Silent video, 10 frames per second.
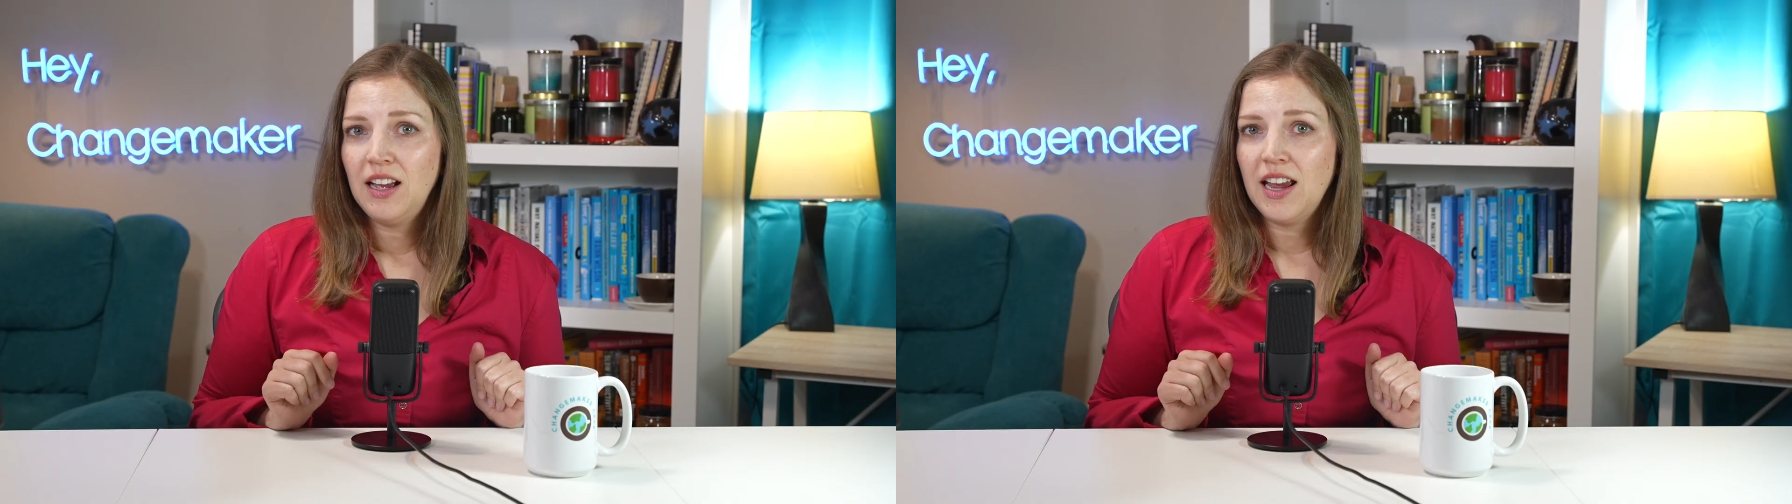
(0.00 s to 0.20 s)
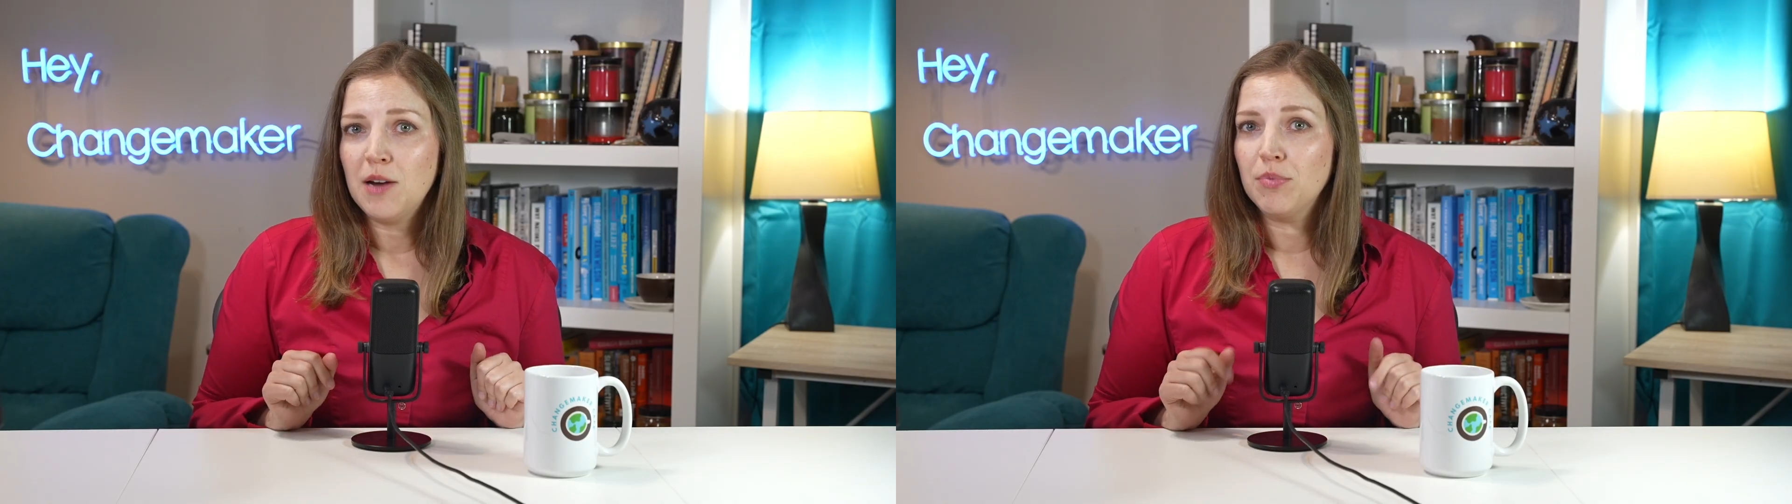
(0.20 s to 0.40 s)

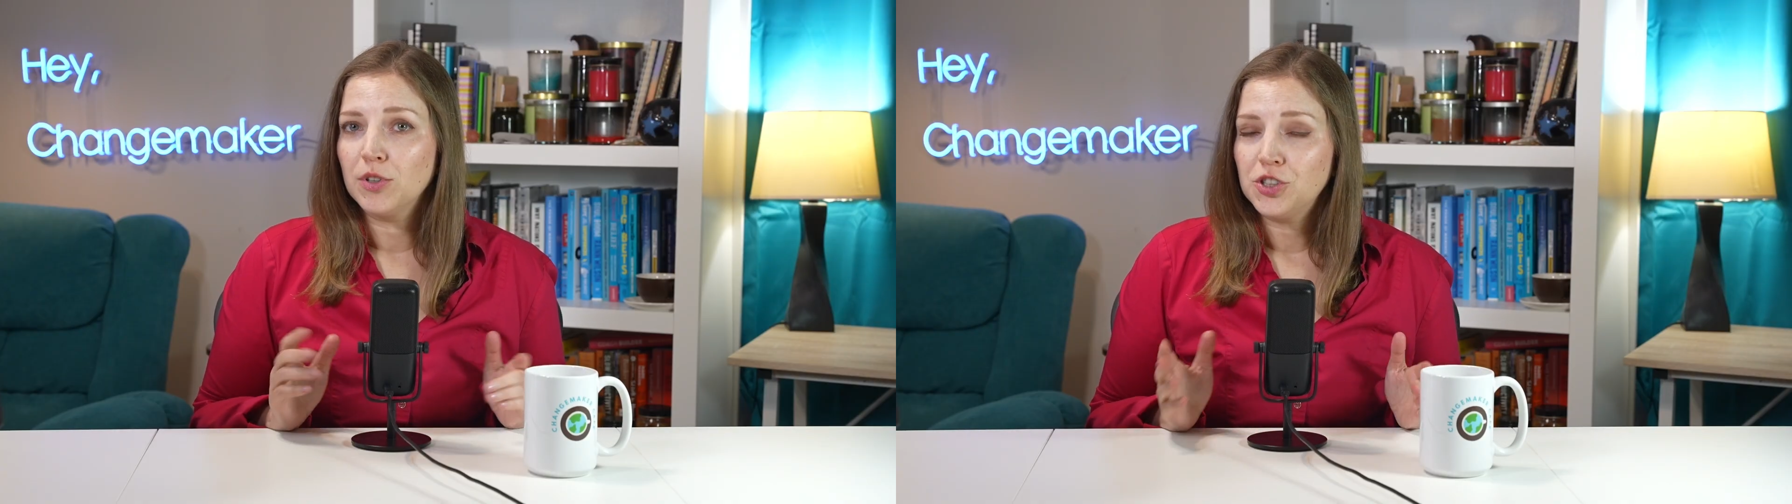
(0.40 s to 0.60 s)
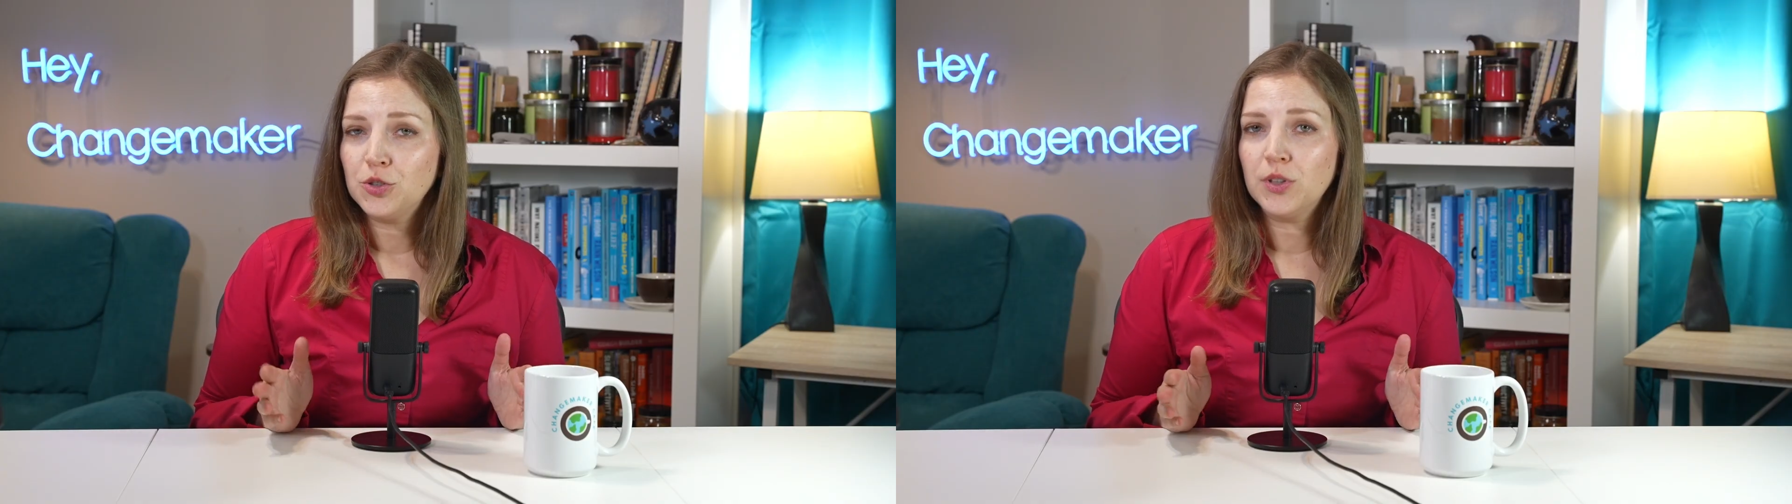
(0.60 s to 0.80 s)
a
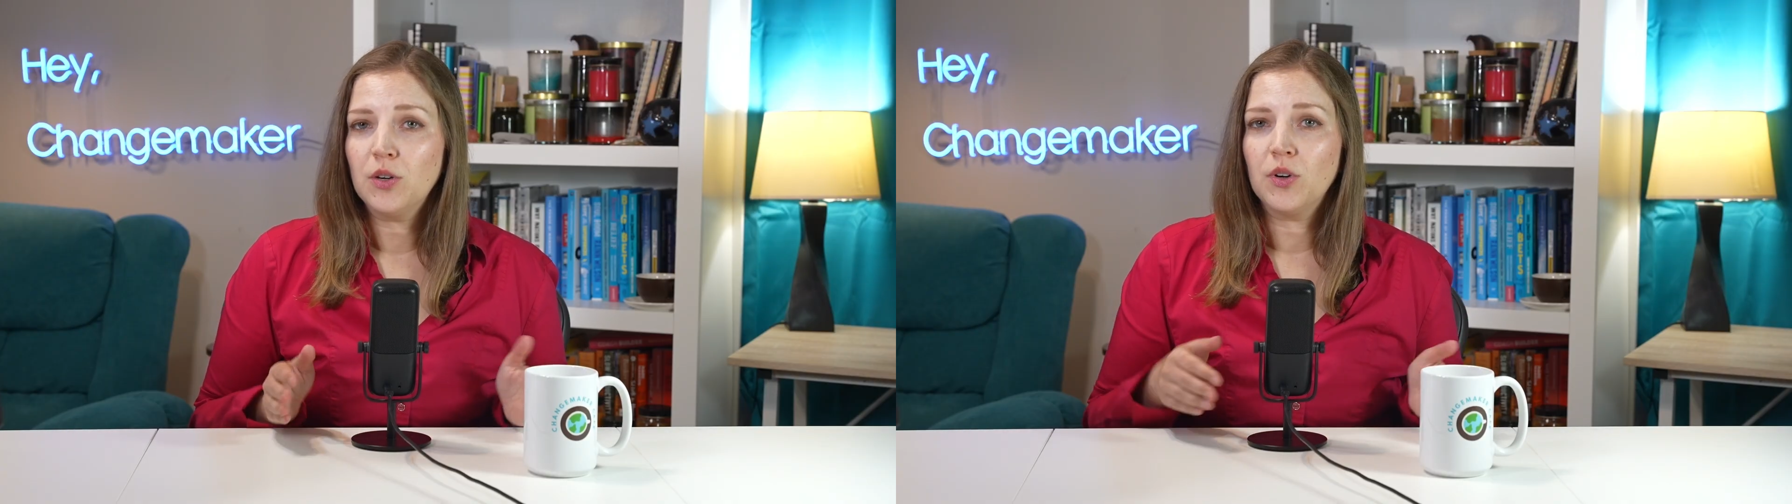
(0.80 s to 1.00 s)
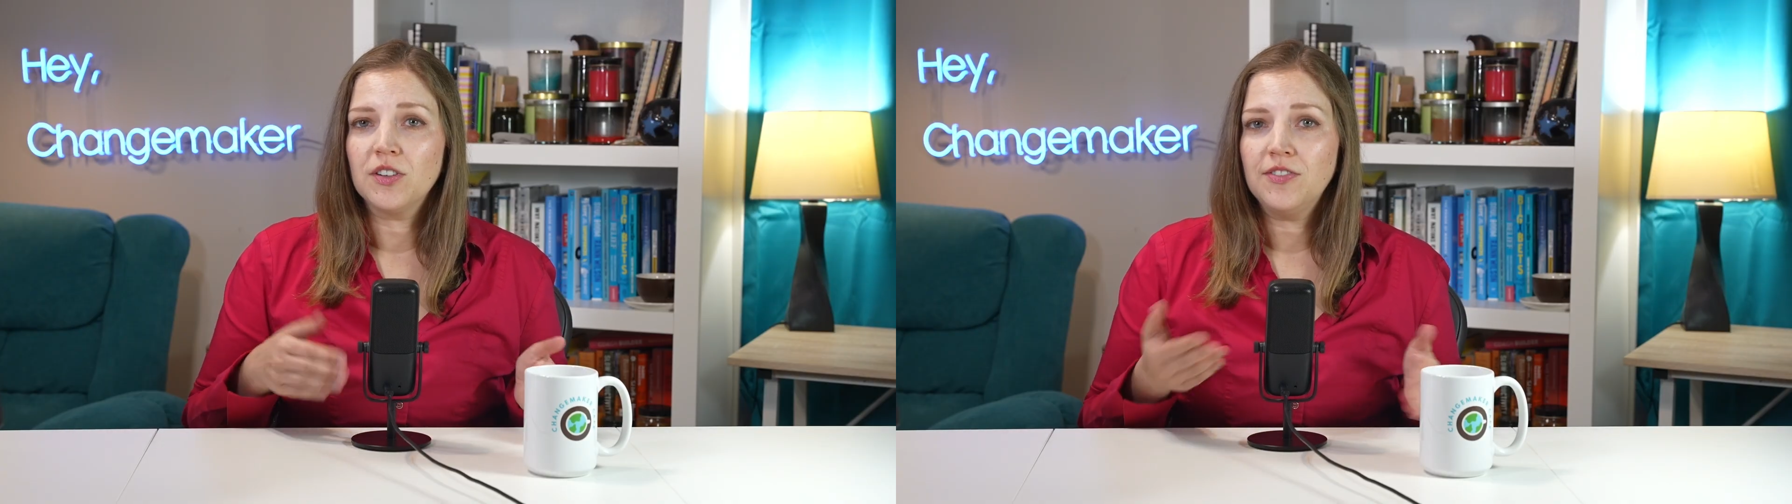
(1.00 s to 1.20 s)
brochure
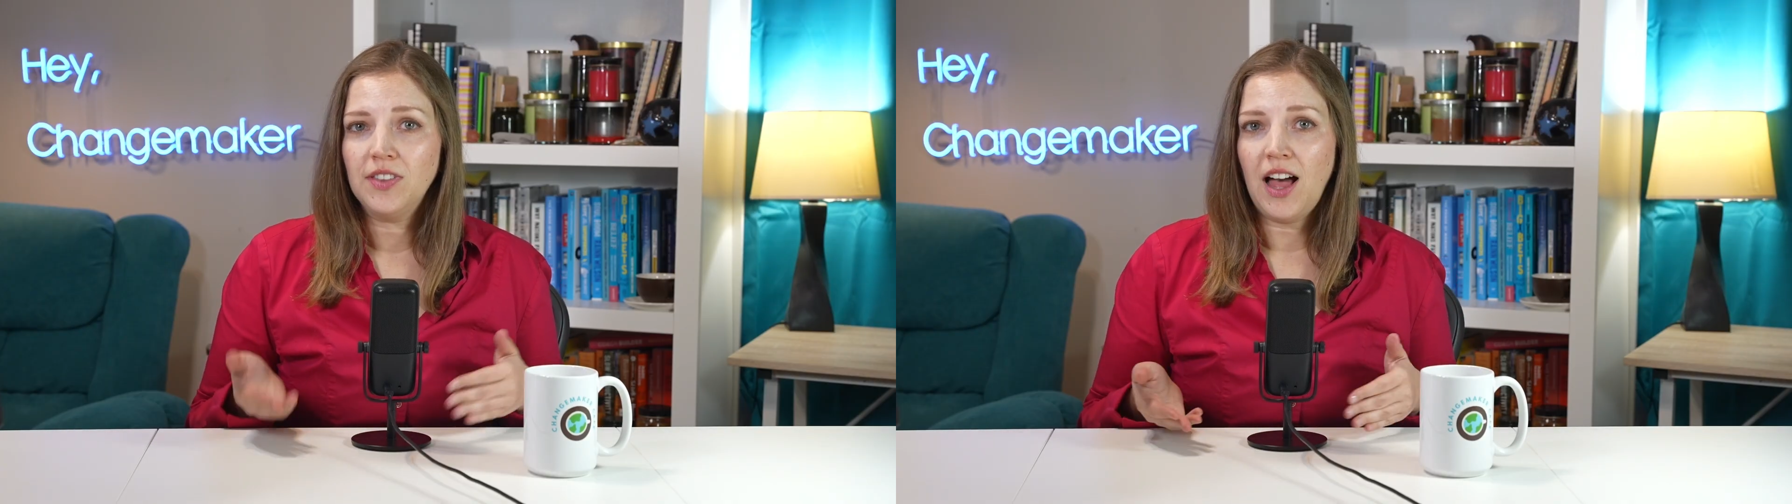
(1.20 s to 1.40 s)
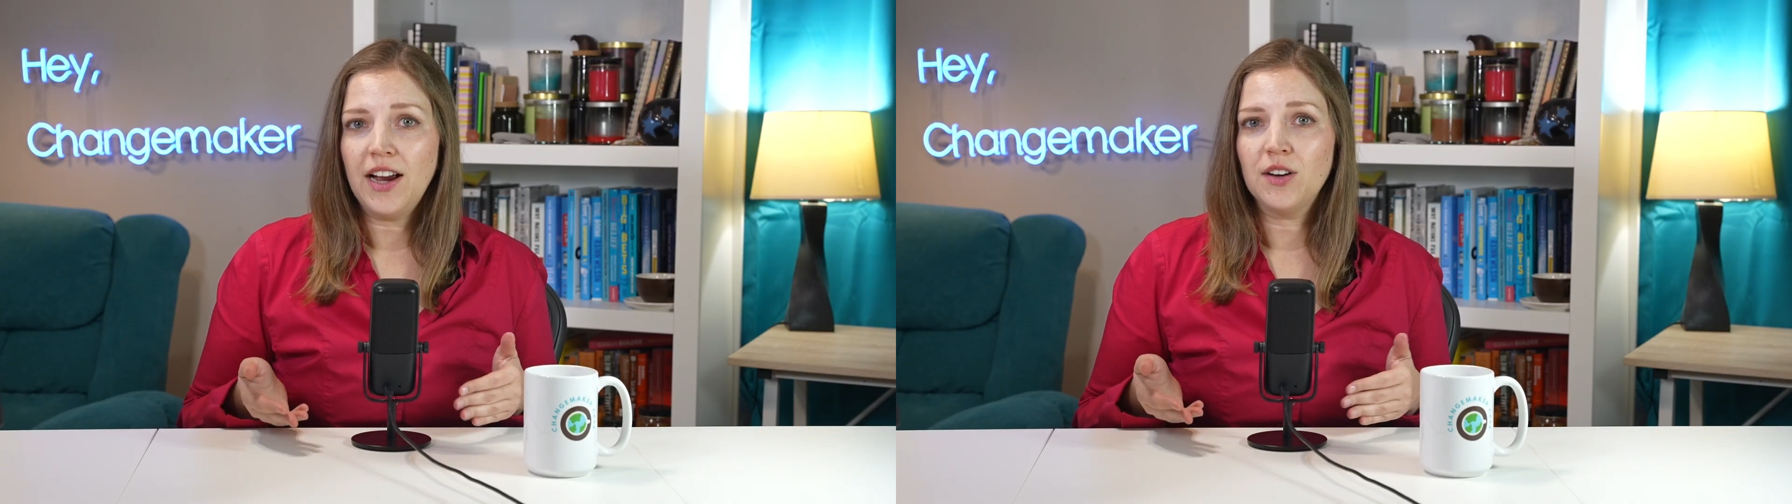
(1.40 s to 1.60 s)
or a
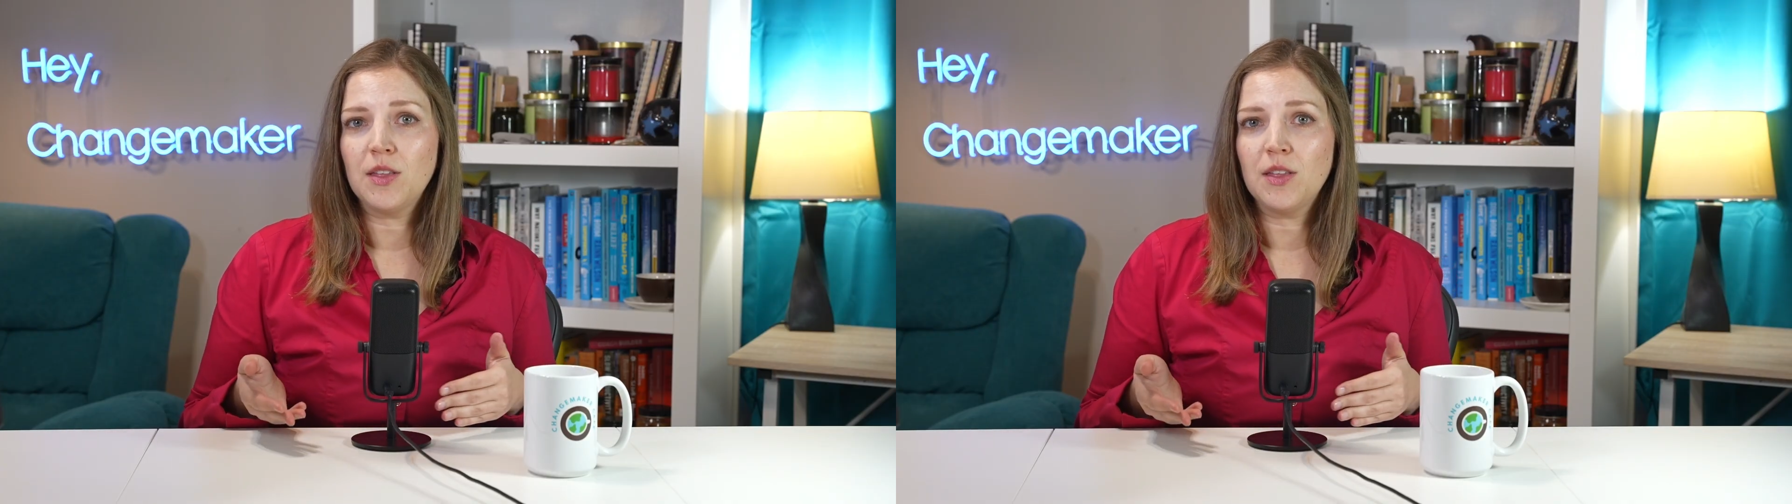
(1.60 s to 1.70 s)
flyer